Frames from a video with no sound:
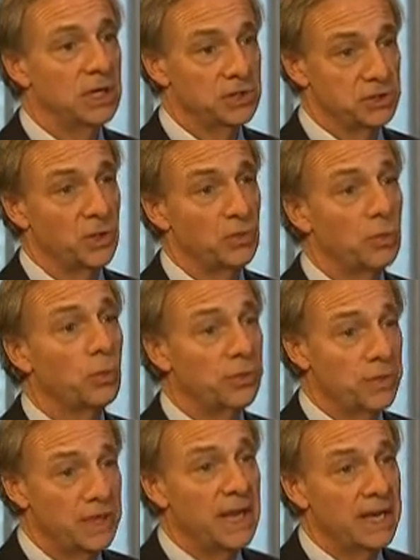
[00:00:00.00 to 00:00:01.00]
And so
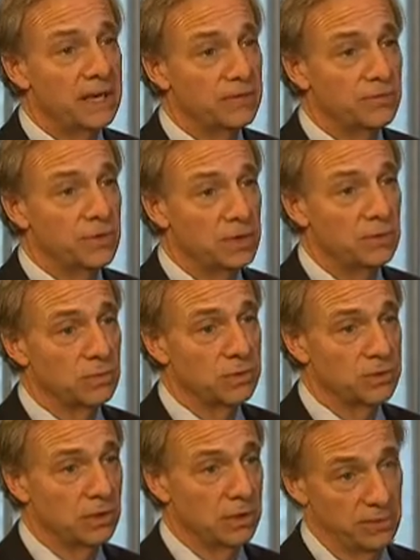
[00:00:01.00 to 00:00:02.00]
with a negative real
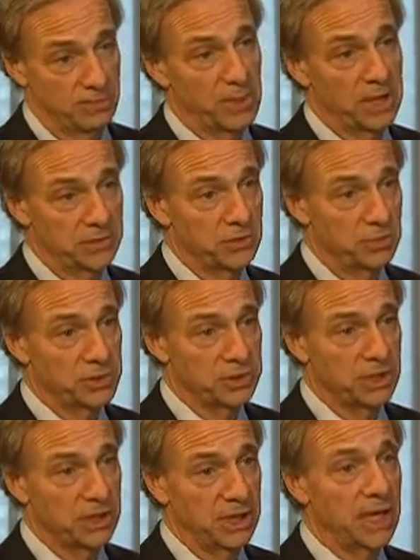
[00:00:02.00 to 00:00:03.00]
return of about
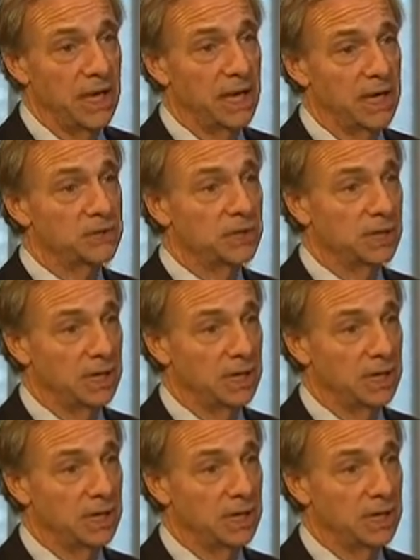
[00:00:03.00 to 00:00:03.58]
2% in cash